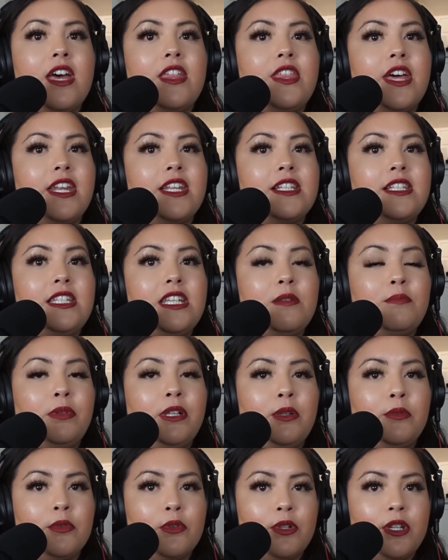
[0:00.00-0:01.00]
that is
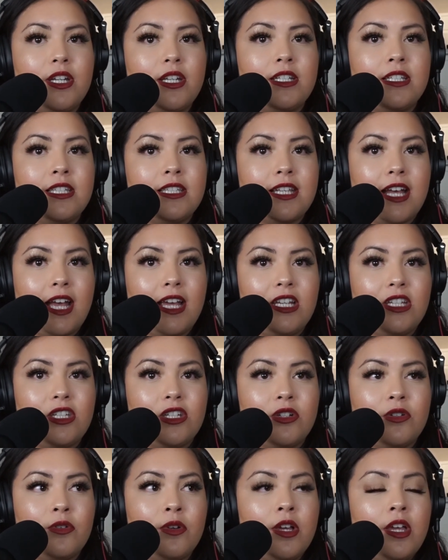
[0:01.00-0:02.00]
deeply rooted inside
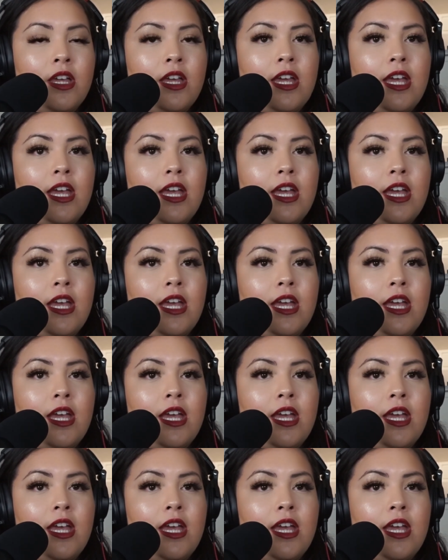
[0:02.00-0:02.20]
you.